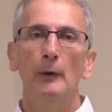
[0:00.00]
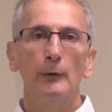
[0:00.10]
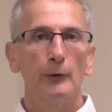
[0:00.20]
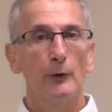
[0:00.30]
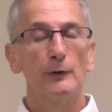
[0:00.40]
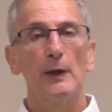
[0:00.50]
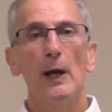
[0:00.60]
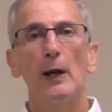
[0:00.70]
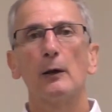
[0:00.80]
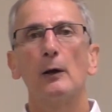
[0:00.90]
So there's an
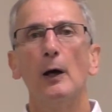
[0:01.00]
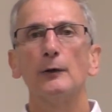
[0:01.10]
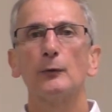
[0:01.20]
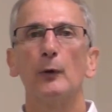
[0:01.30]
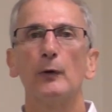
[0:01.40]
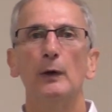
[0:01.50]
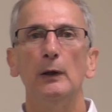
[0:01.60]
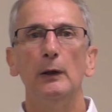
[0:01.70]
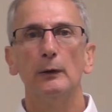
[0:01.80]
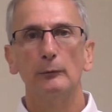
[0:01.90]
added cost with
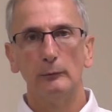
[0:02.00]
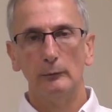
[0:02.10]
the